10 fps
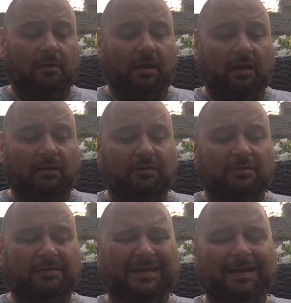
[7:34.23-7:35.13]
and
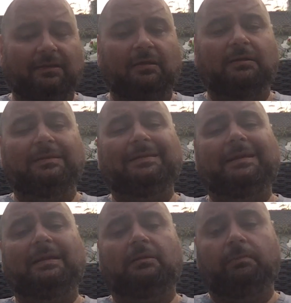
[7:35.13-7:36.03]
it's getting a
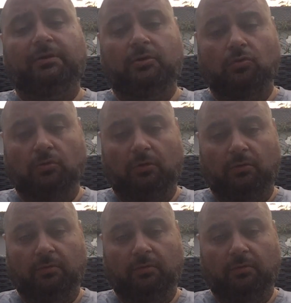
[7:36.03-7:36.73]
little bit cooler.